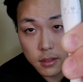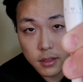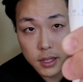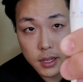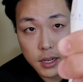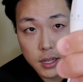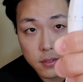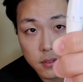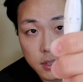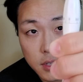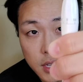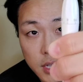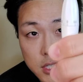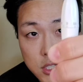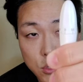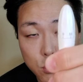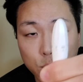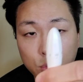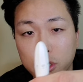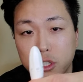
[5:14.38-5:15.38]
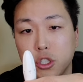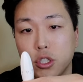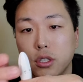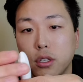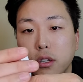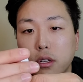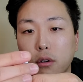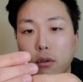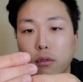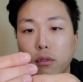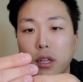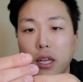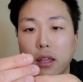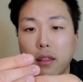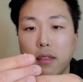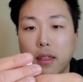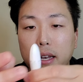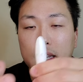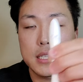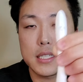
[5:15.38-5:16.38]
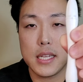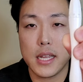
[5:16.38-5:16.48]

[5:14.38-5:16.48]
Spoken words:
that indicates which needle length that it's